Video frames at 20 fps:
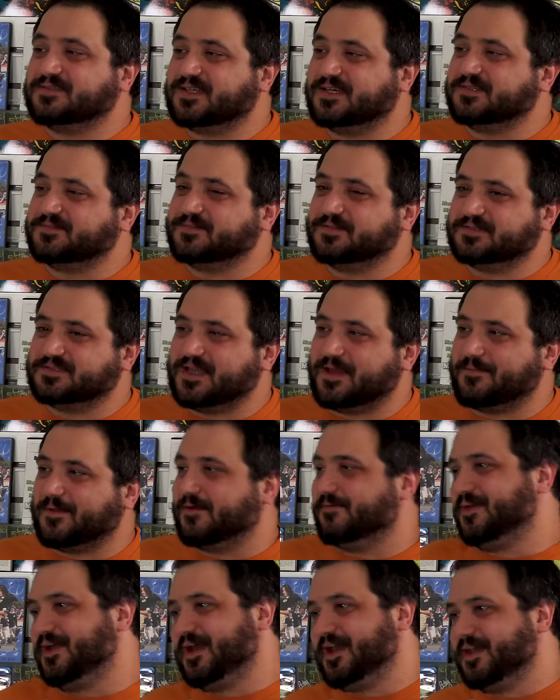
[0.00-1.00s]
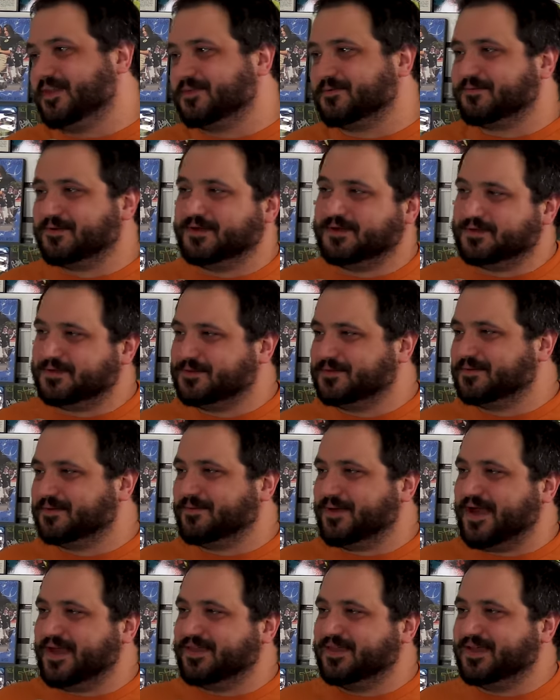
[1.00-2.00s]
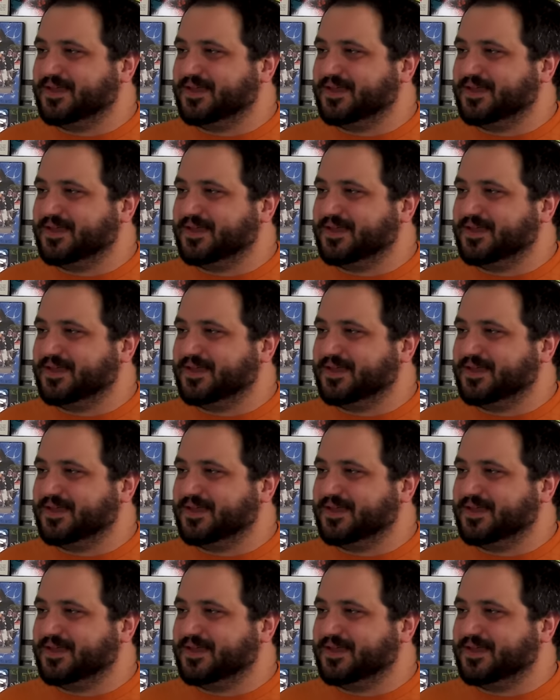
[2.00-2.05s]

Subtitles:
it was nice for you to stop by. We got to hit the road. Yeah. Bye,